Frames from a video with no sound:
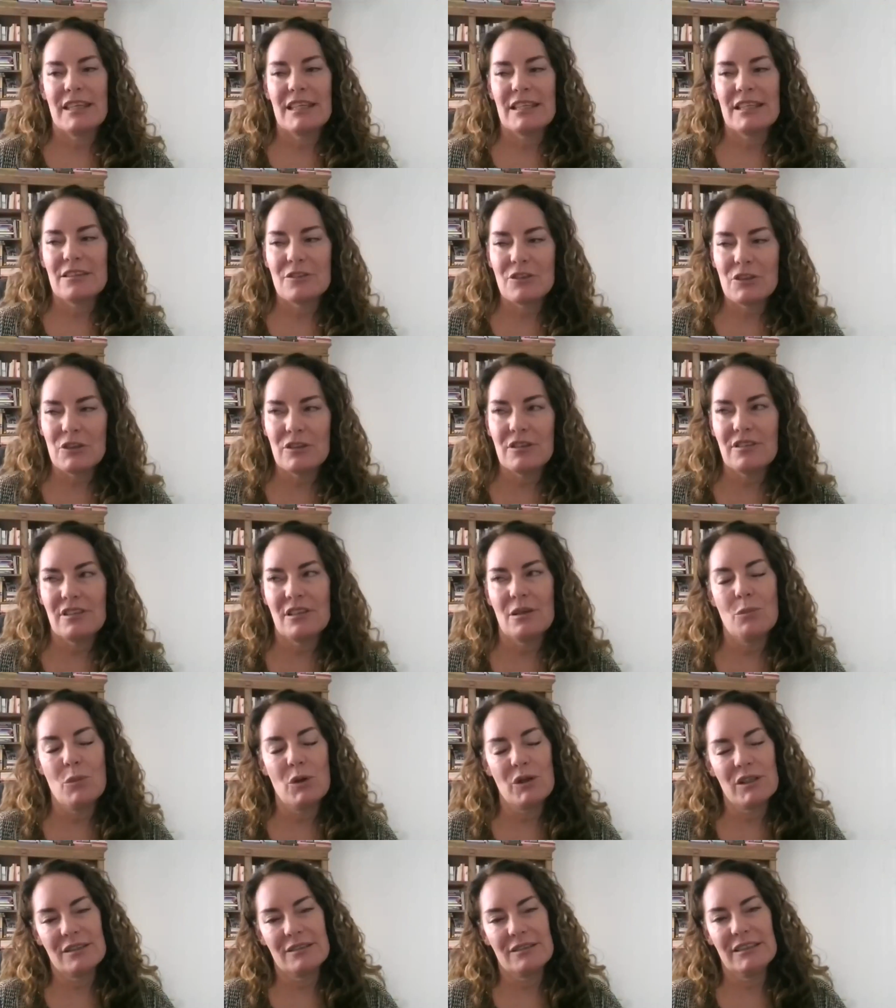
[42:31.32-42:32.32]
things do sell
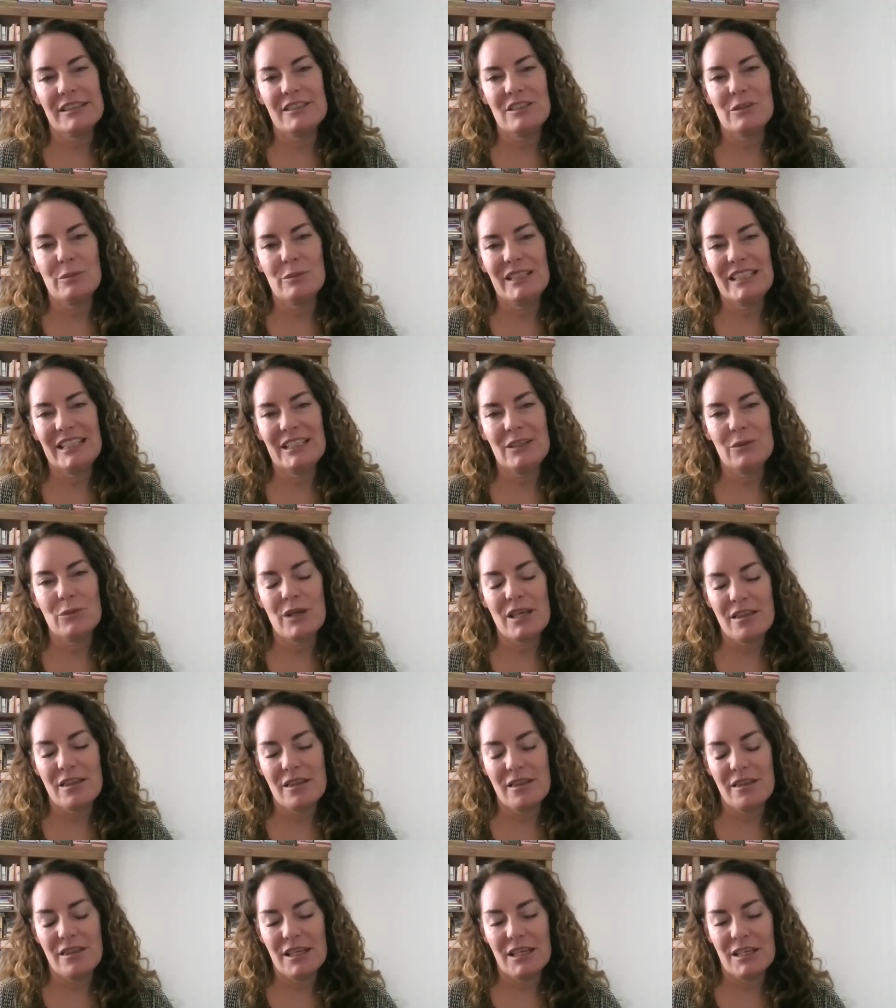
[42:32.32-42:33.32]
modestly to begin with,
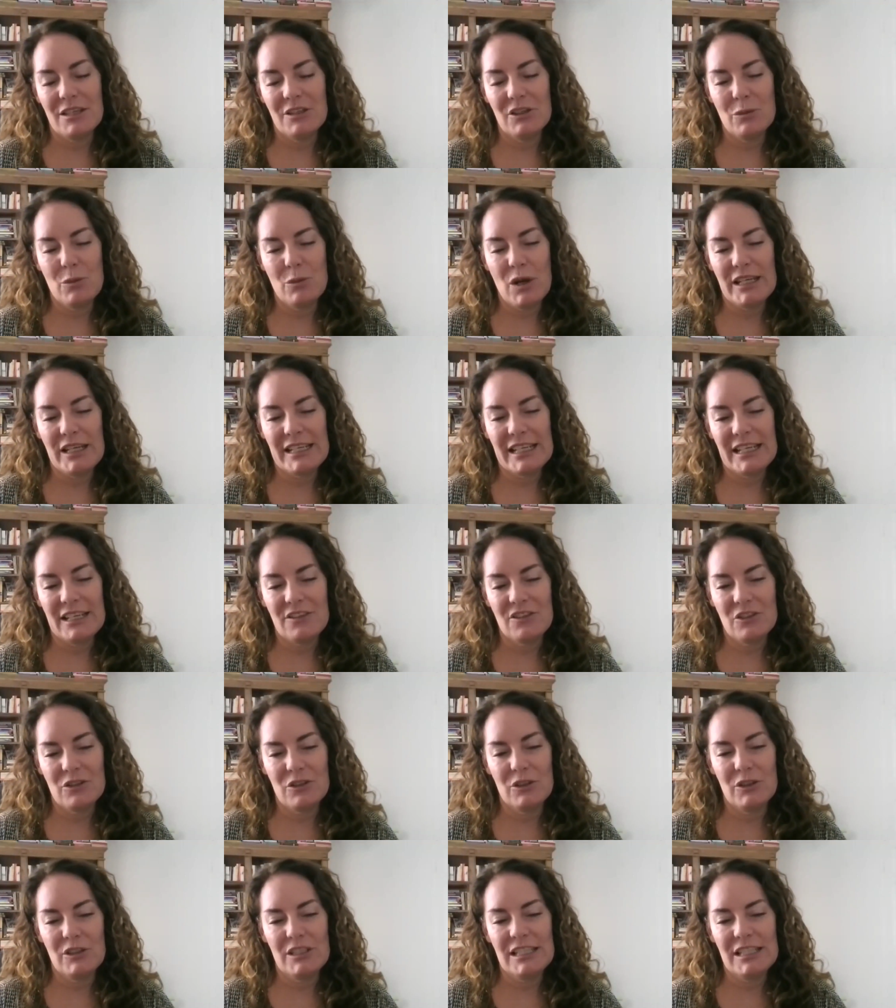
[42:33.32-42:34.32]
and then you
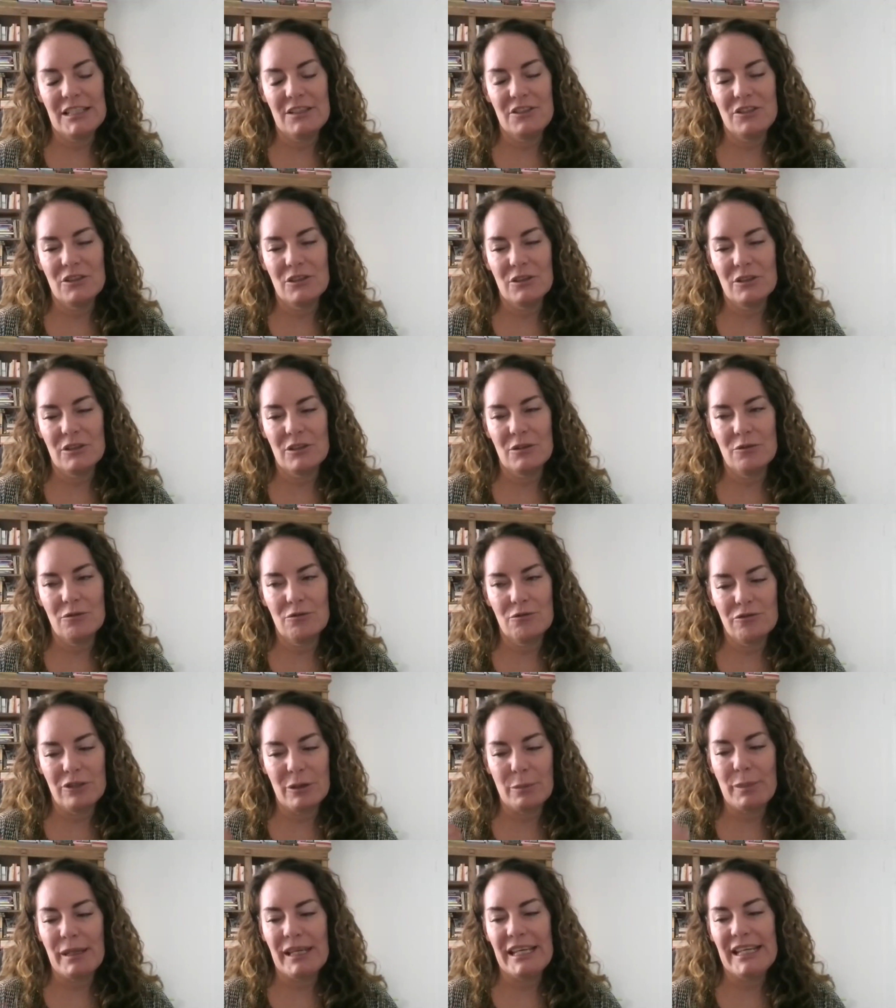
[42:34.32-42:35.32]
need to
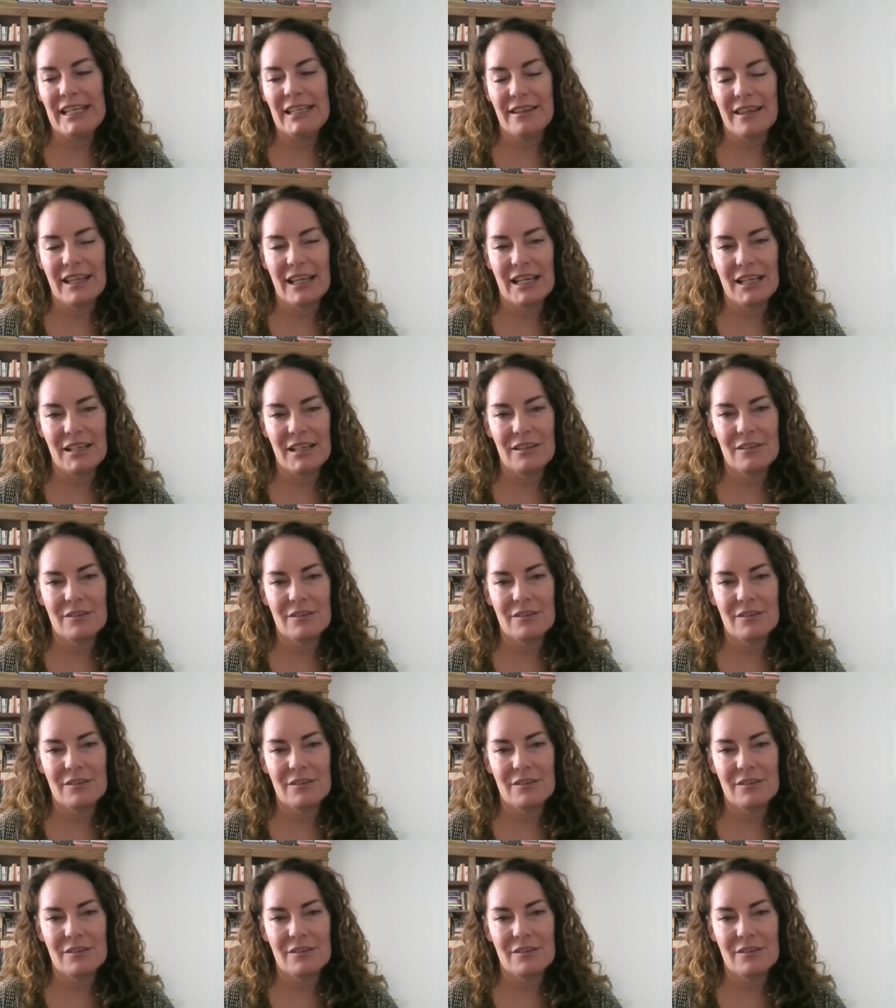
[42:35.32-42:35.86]
repeat that.